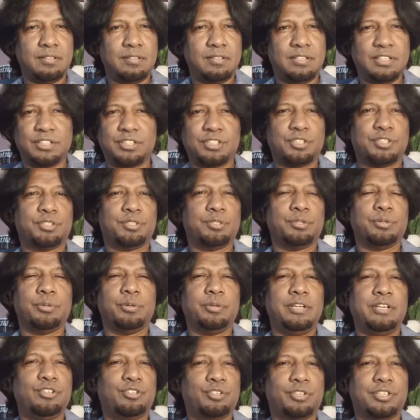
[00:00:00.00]
This is so
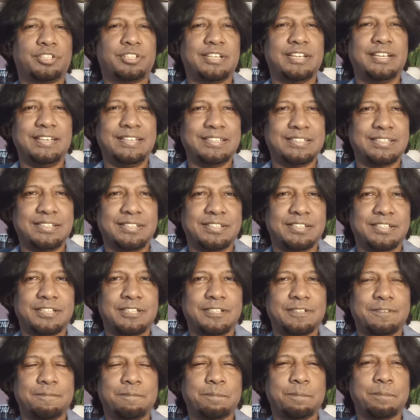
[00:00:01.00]
interesting, isn't it?